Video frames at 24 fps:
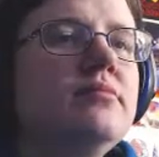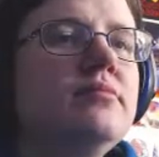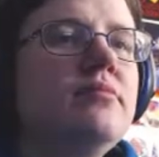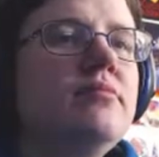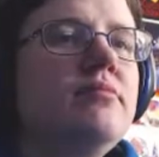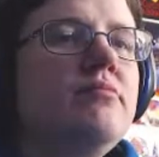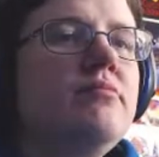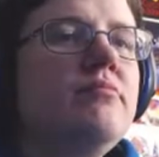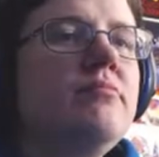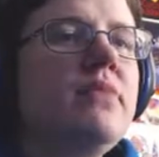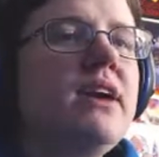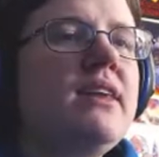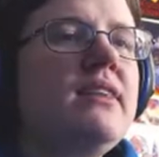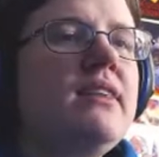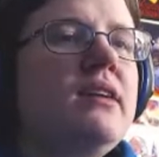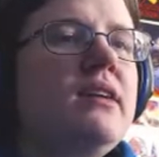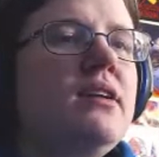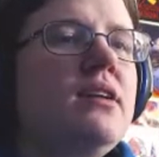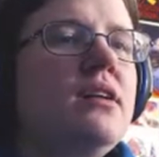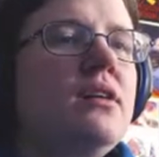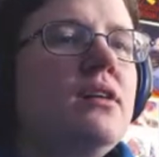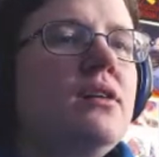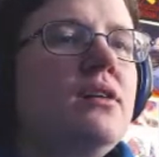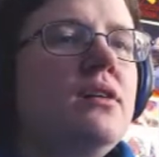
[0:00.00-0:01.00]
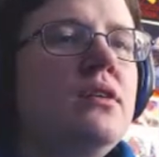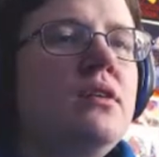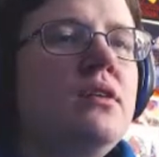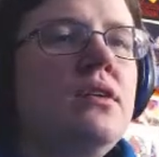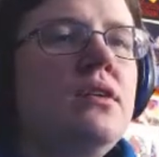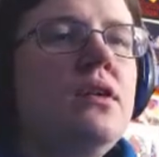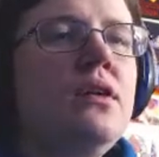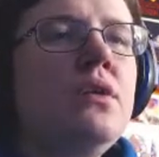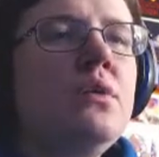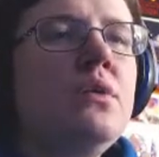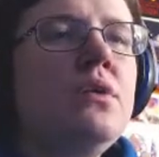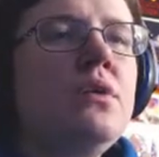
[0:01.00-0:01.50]
May they all,
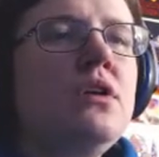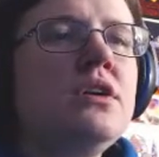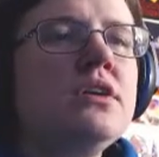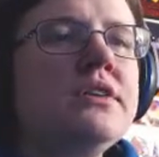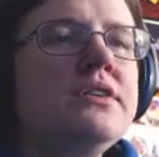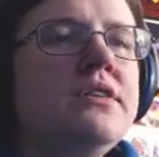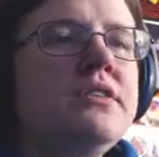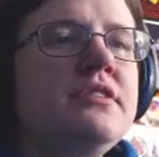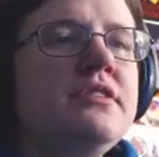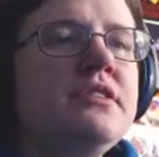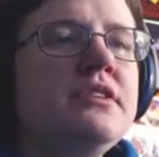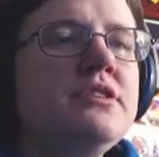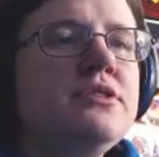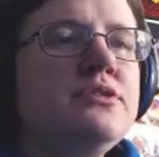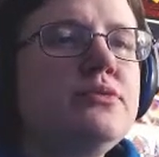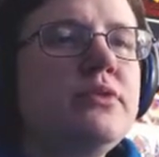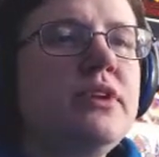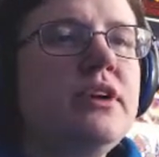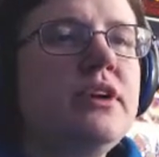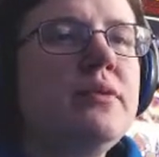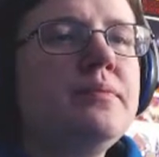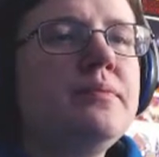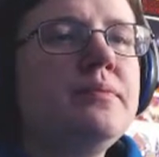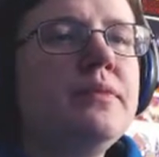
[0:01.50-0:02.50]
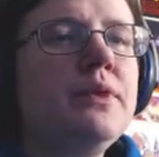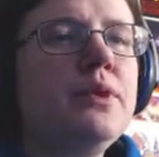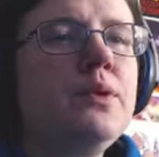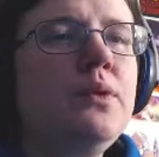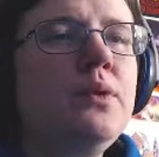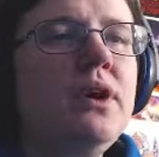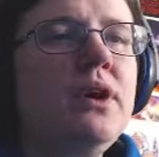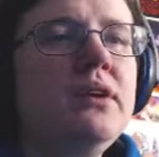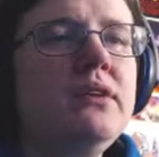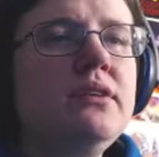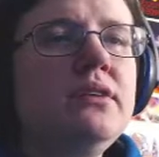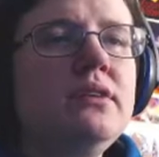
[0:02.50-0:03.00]
all walk in Thal's realm.
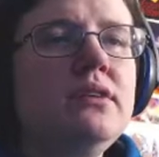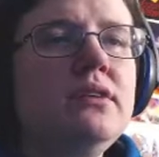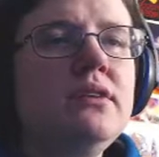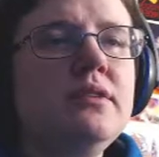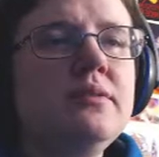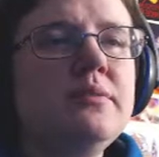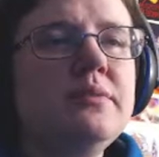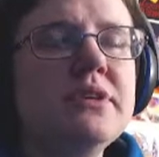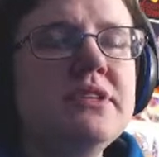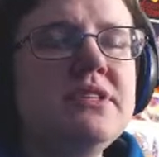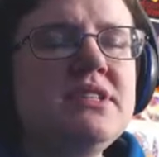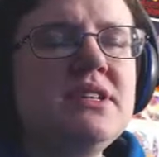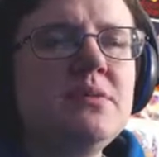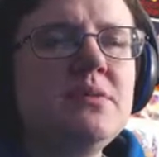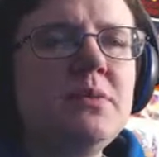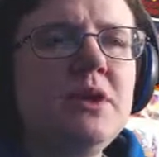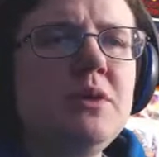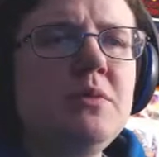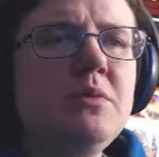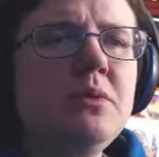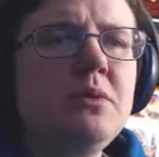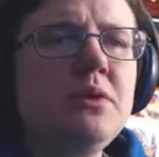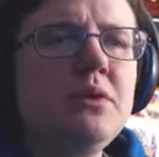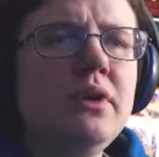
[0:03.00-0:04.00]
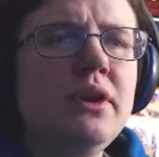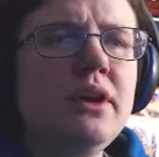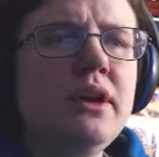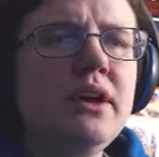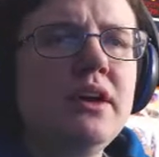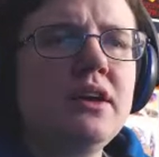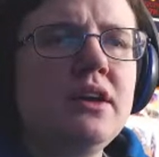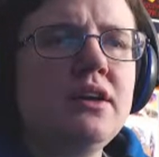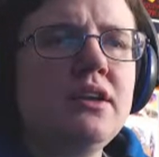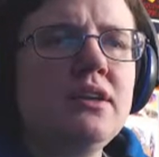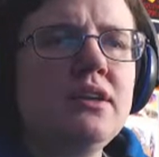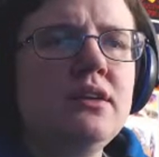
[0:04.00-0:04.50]
What? Missing people?
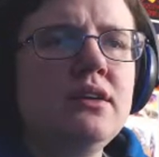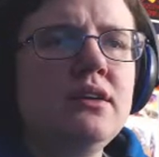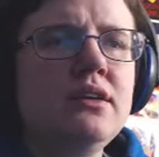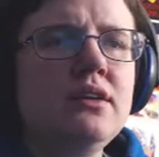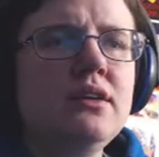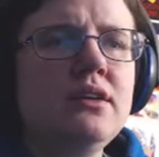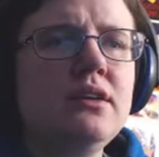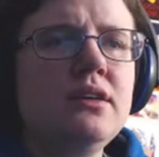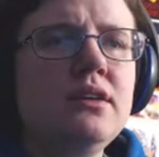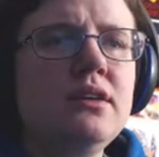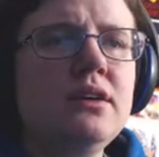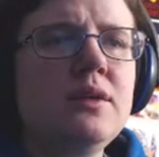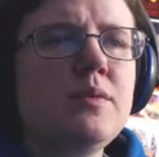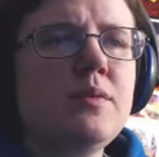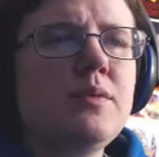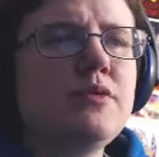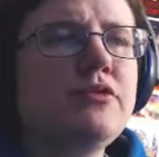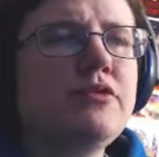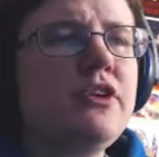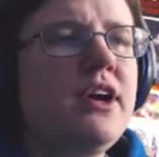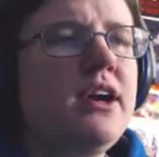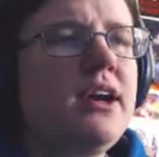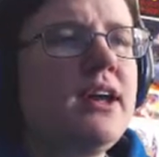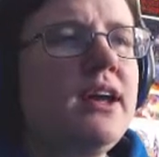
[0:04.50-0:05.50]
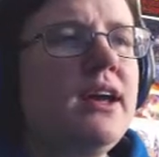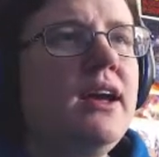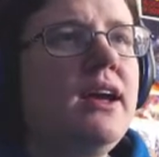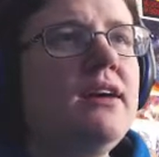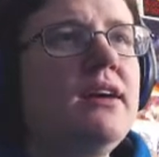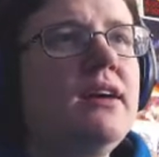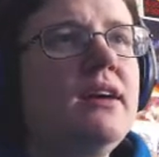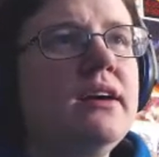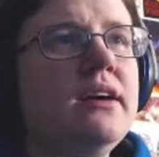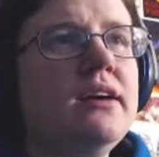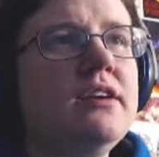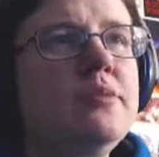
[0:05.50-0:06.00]
I... I'm afraid I
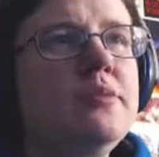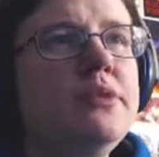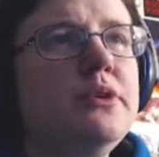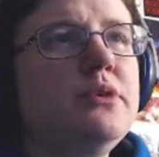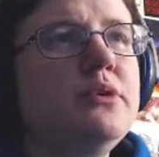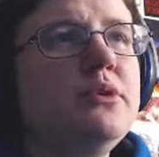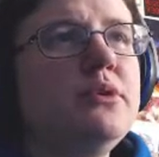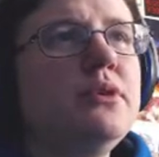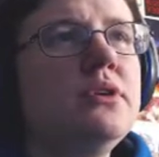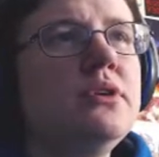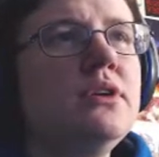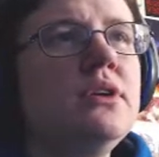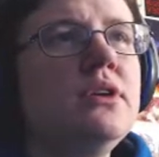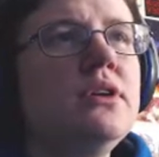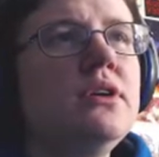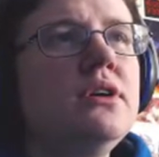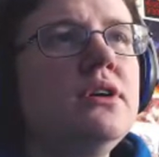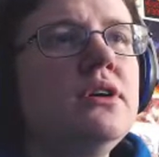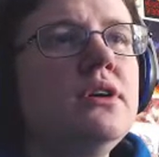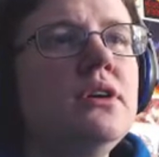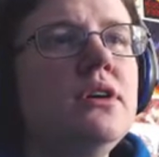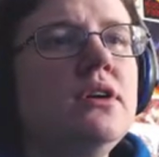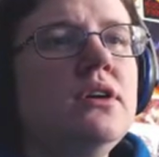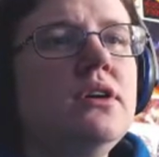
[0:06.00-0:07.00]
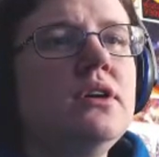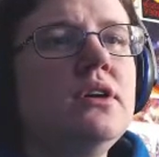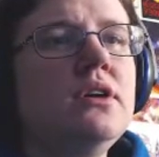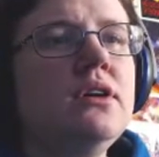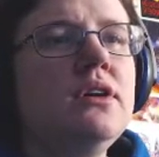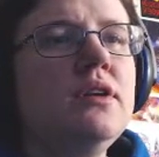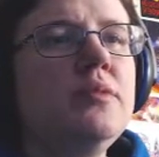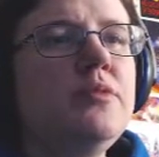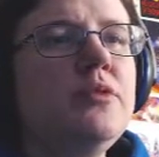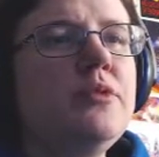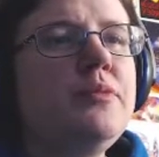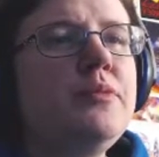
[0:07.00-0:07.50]
cannot help you.
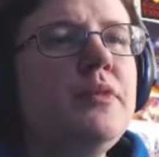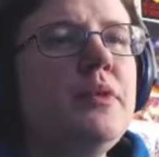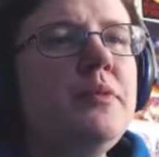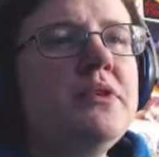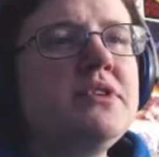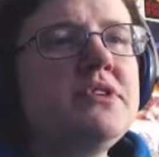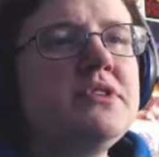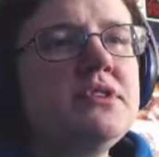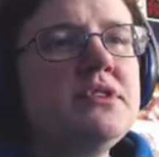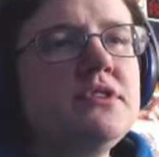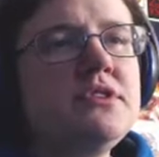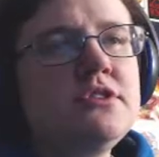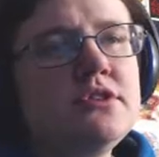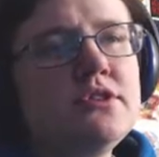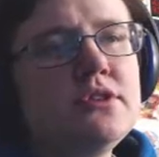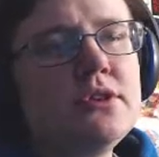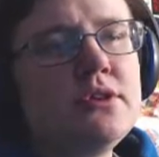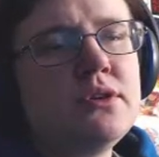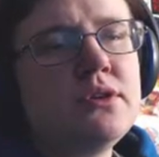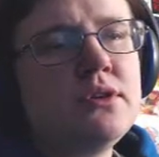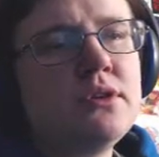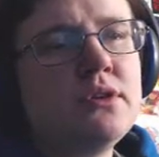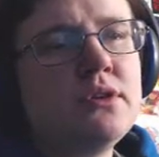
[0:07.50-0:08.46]
But maybe Sister